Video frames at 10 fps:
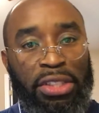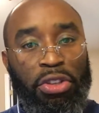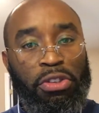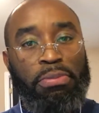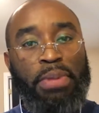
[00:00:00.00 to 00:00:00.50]

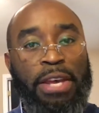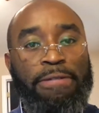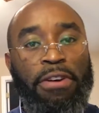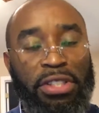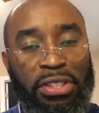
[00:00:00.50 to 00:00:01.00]
So it's me
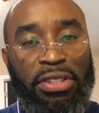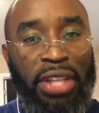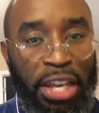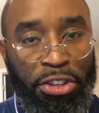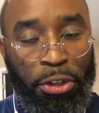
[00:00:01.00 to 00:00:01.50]
versus
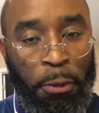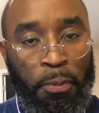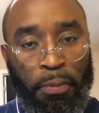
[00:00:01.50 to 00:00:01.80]
nature.